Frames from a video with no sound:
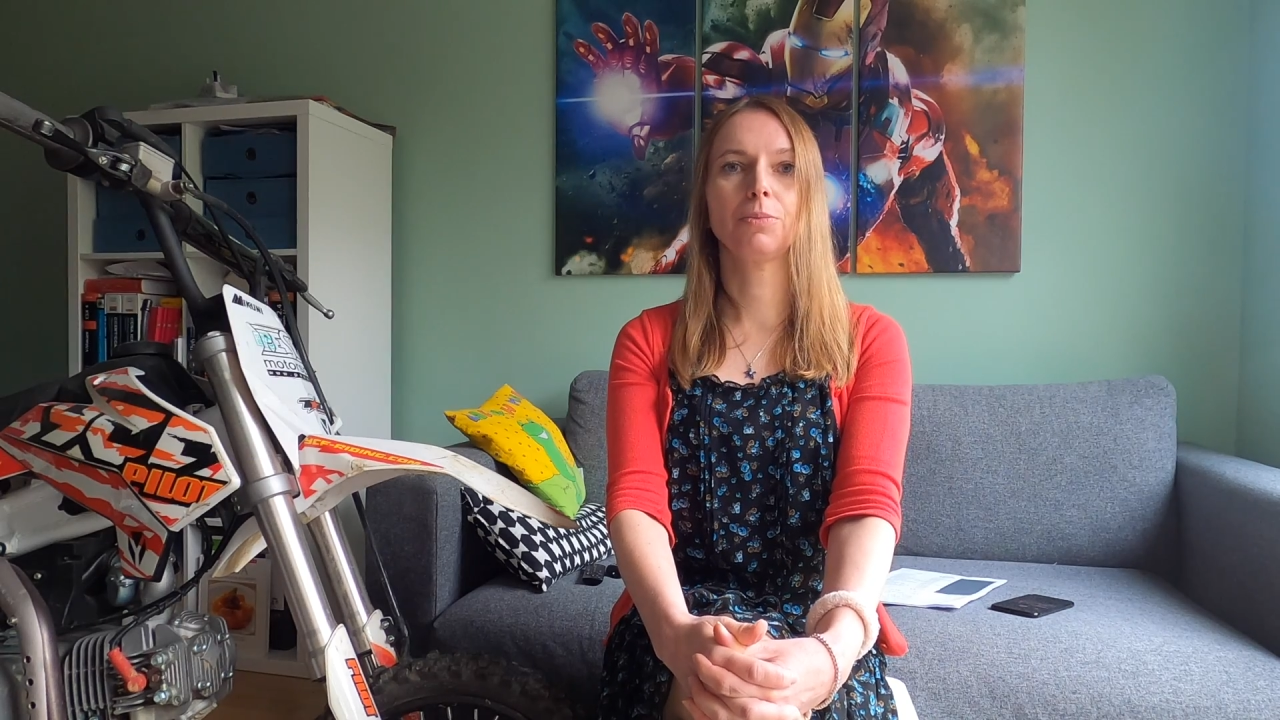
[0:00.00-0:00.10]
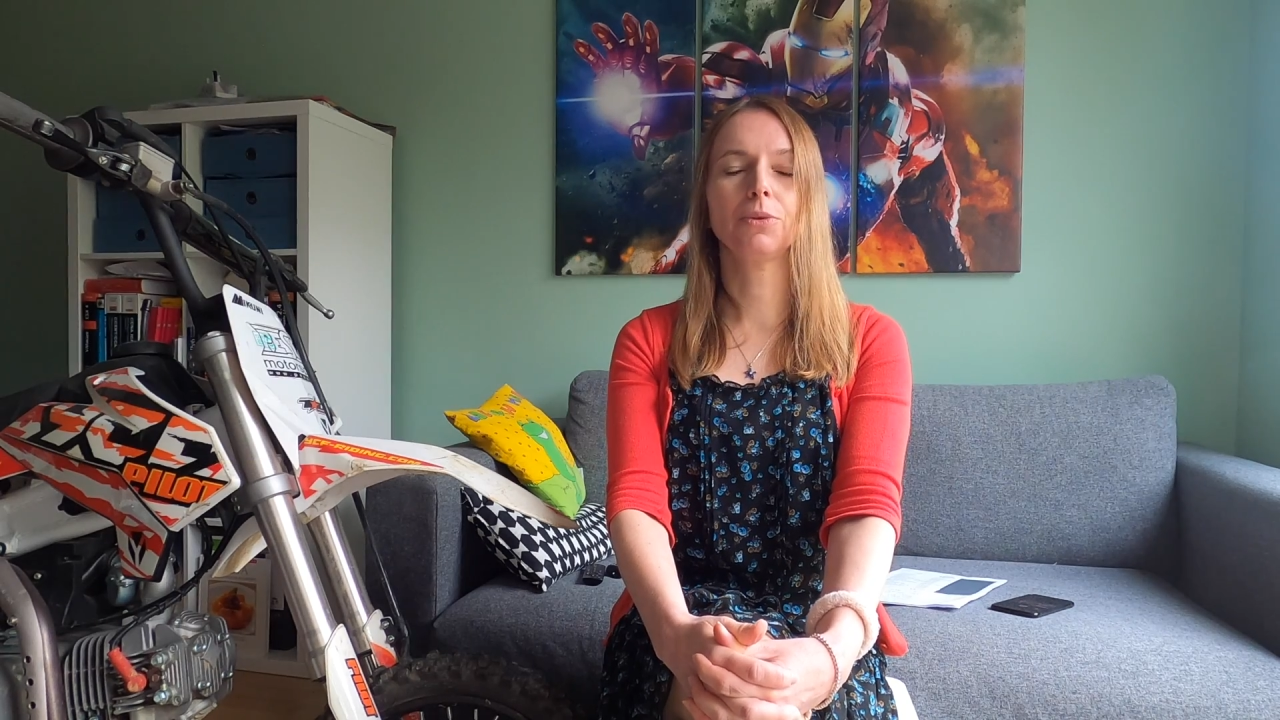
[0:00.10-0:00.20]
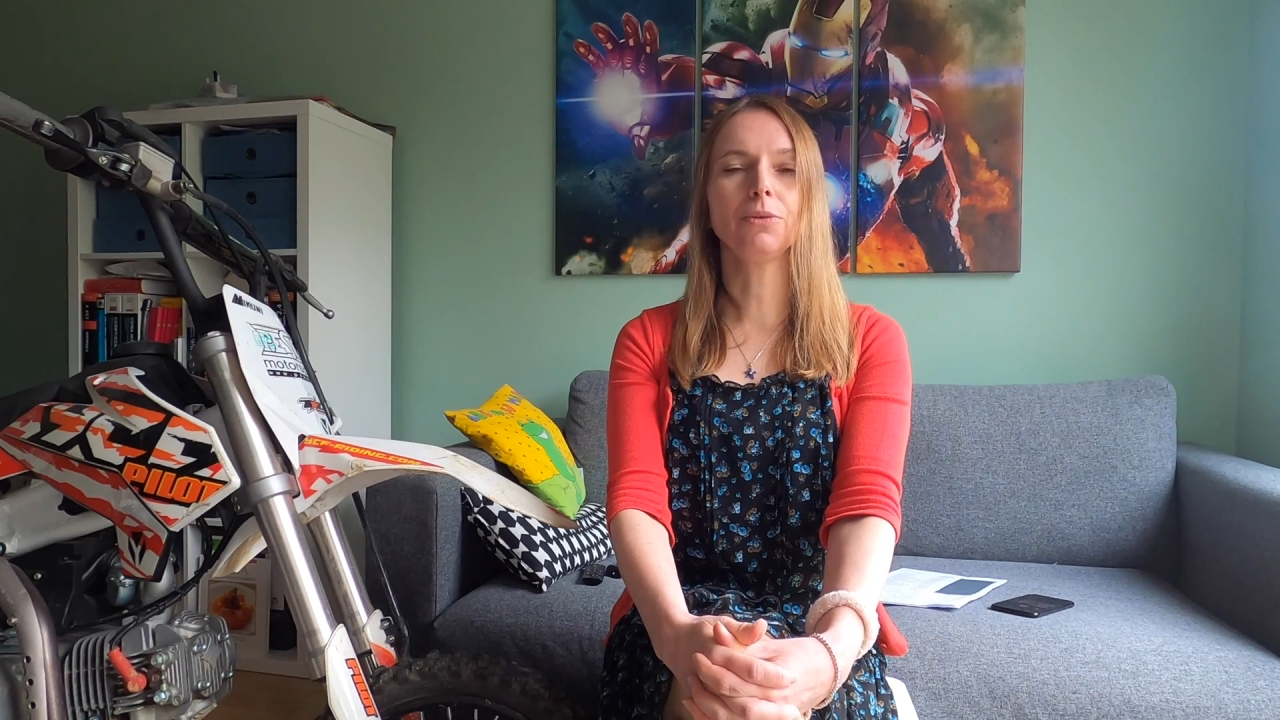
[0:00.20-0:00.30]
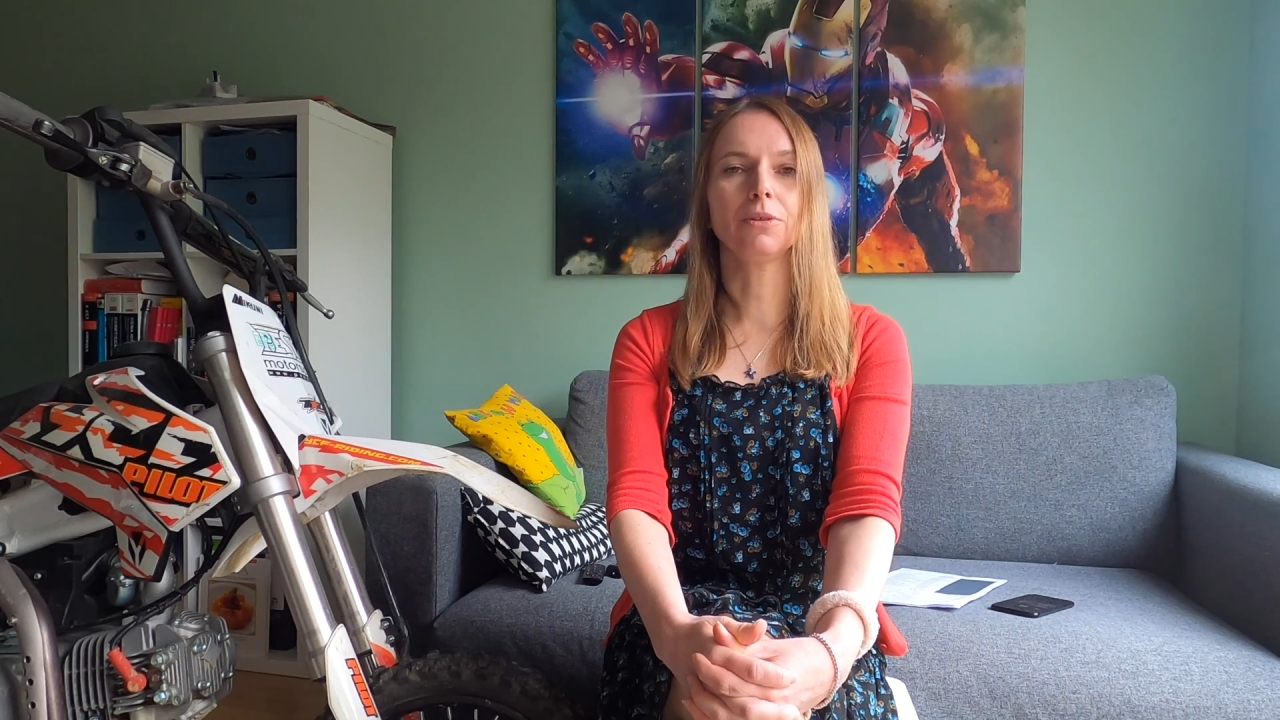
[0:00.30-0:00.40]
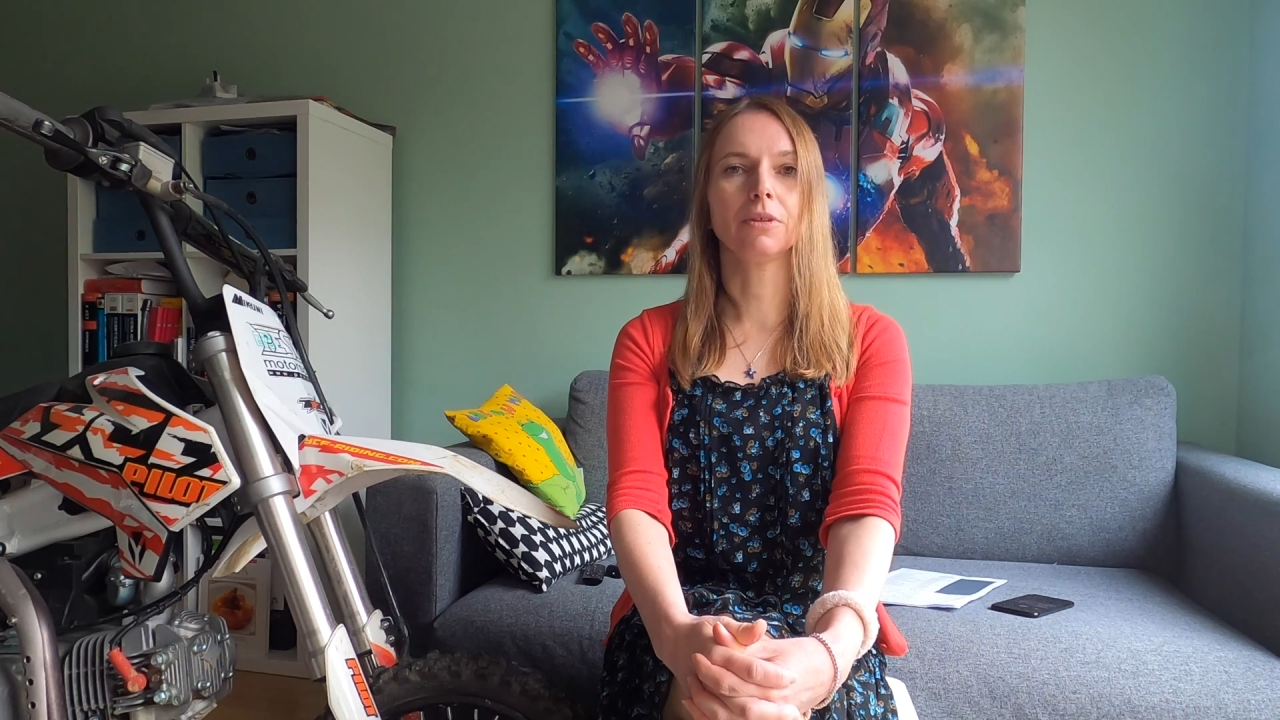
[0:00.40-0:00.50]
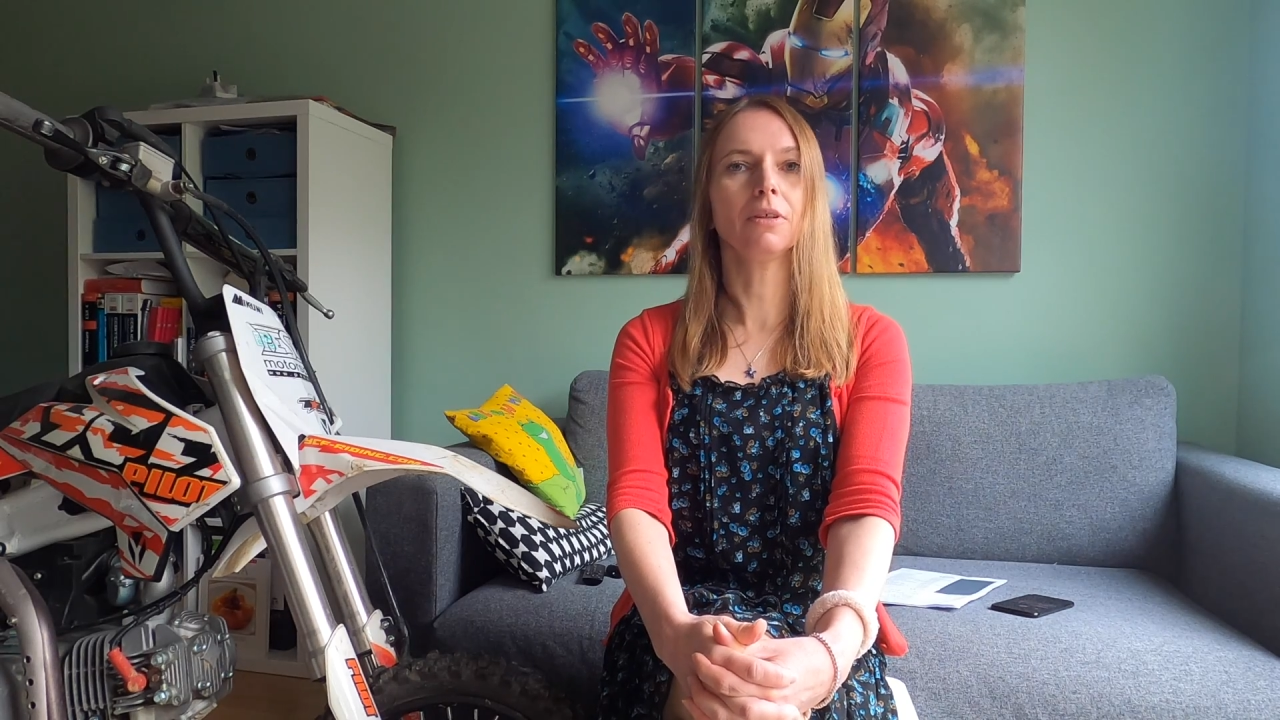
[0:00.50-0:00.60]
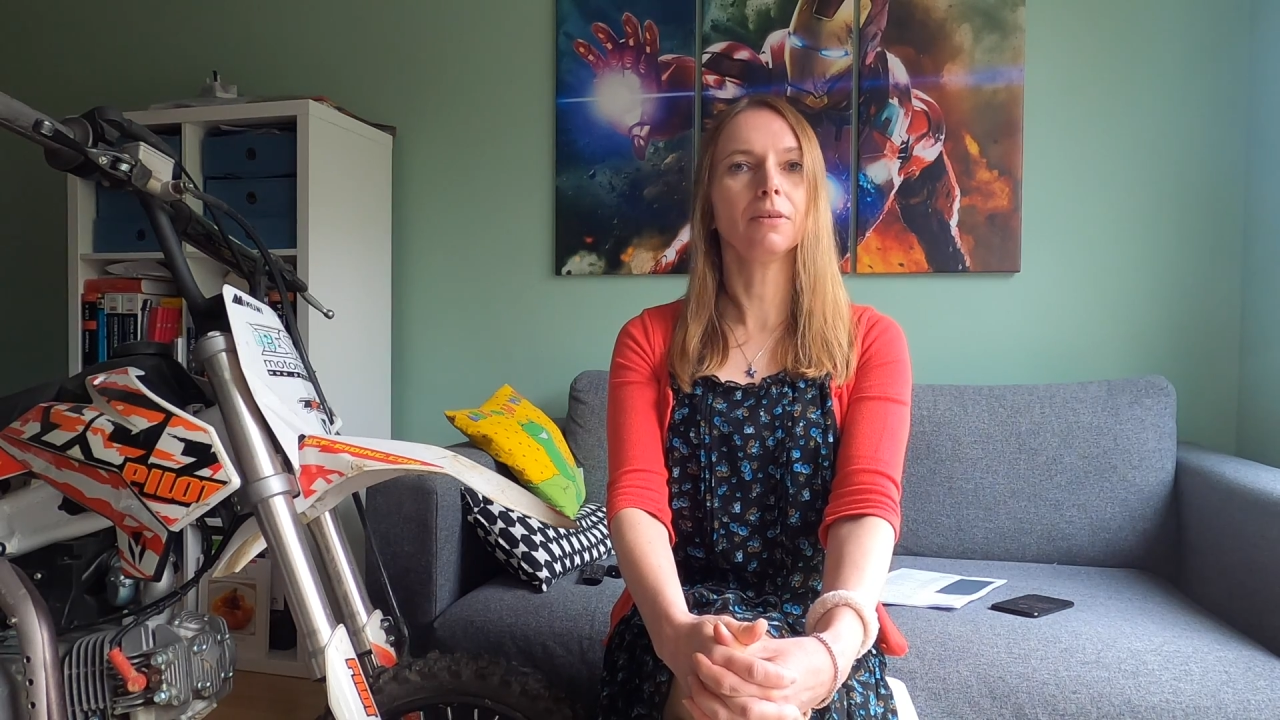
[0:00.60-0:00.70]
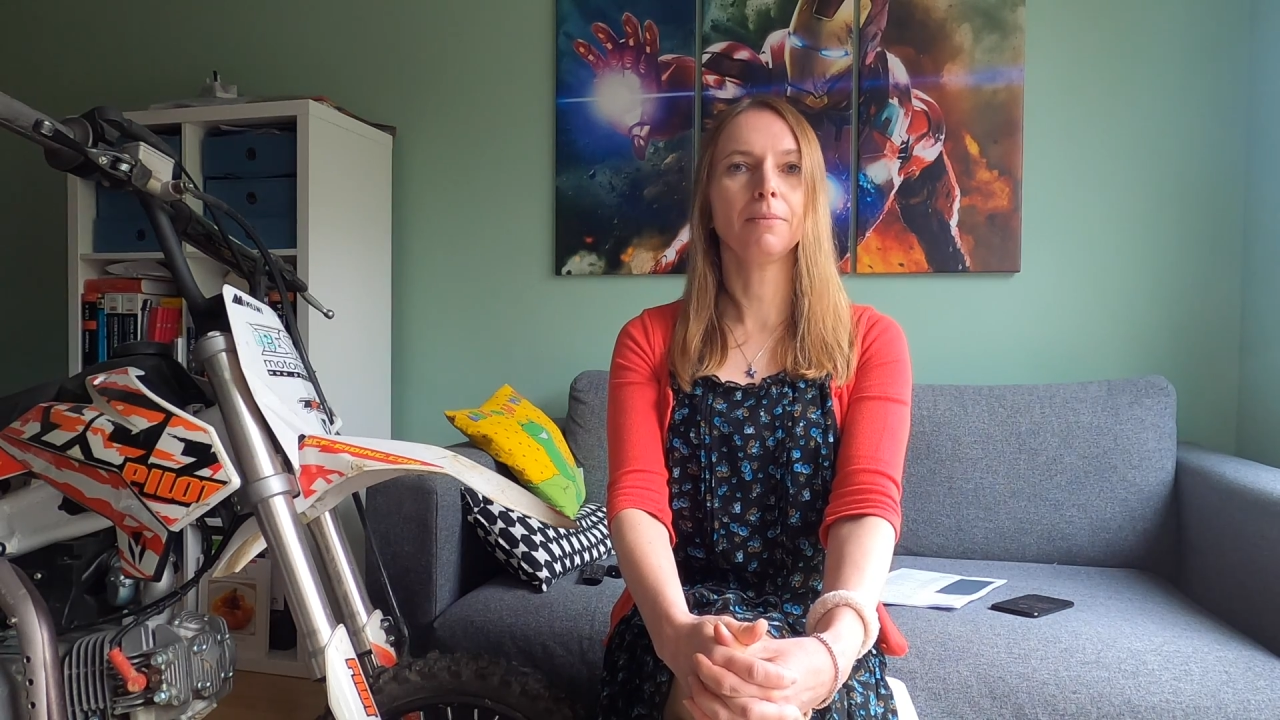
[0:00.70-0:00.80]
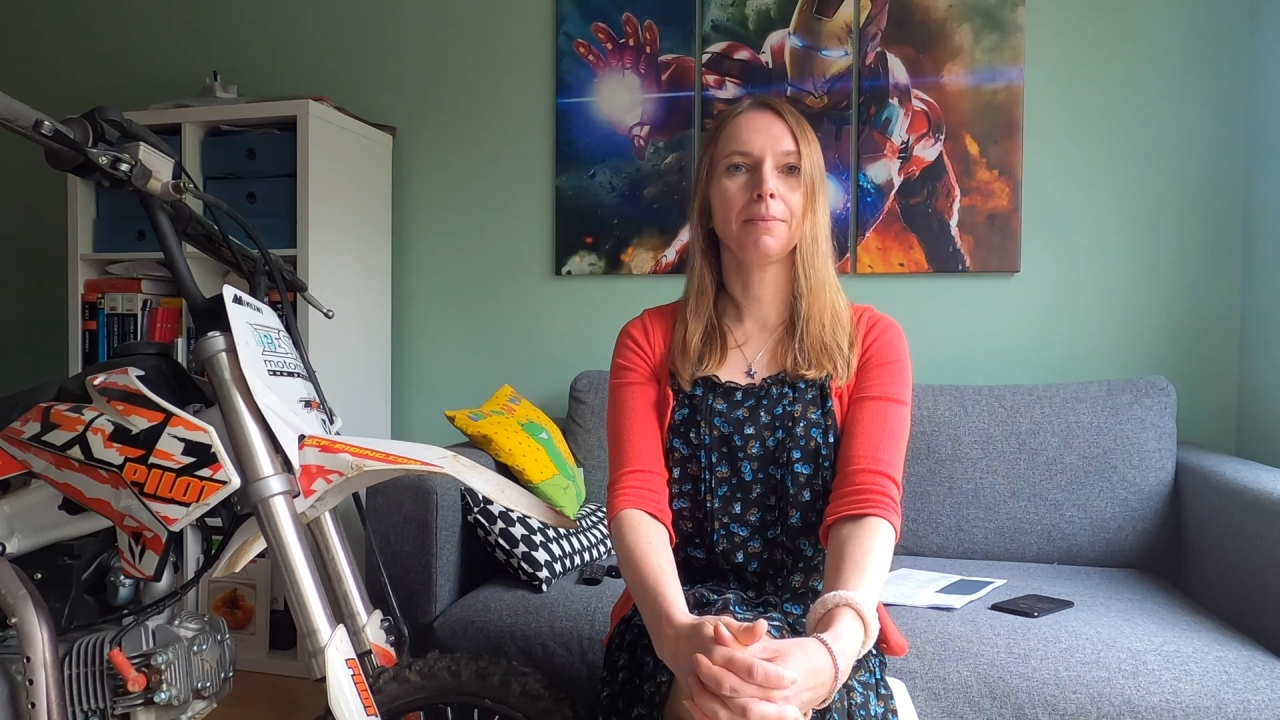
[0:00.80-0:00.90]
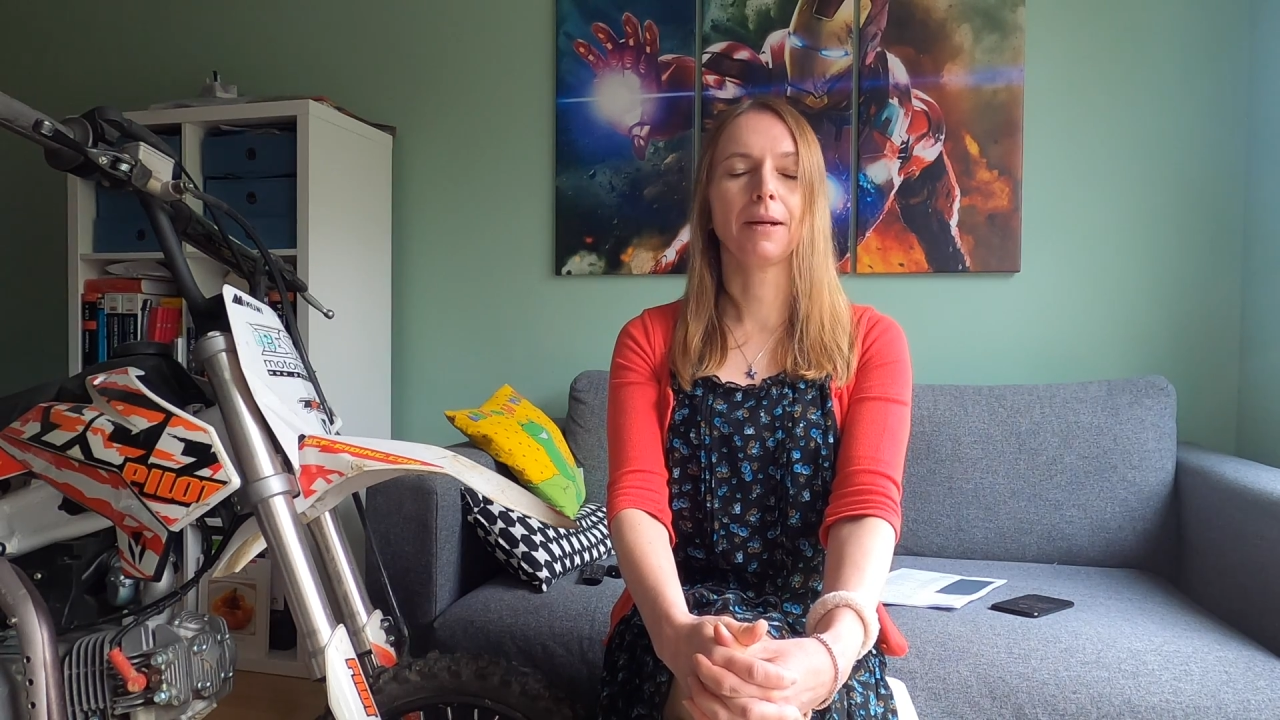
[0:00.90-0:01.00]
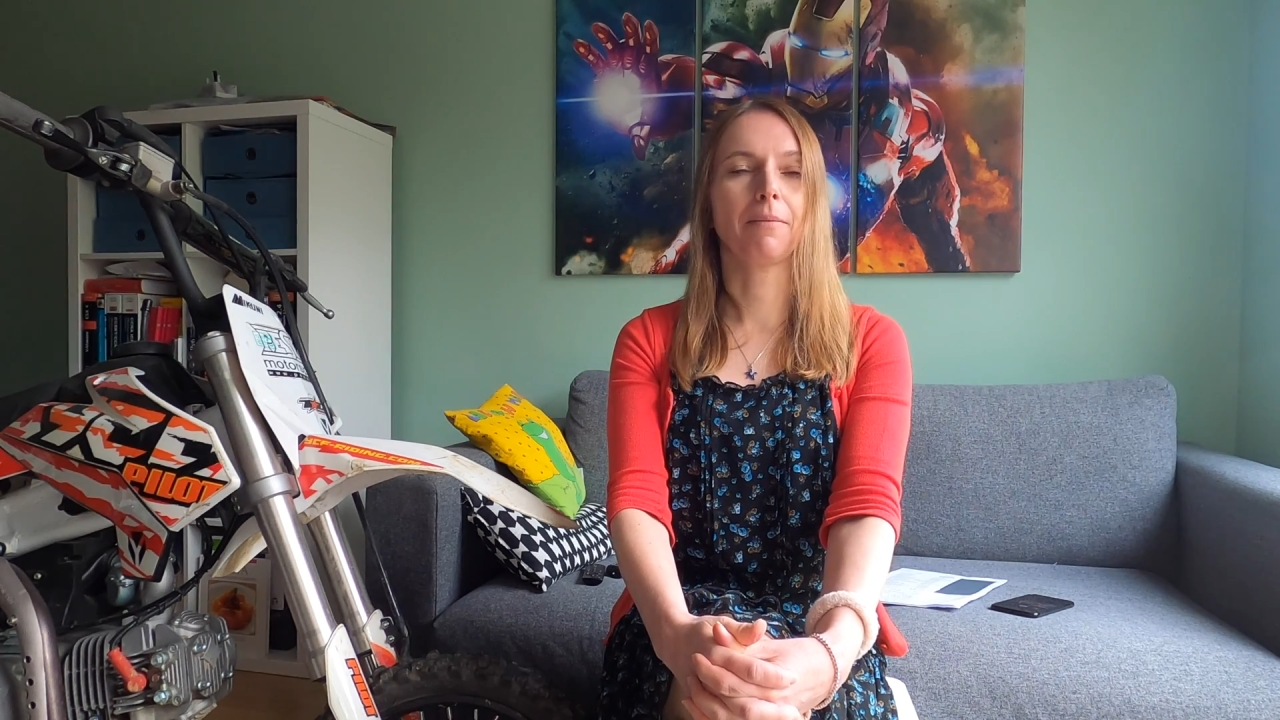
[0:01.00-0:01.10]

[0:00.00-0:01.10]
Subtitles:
brutto per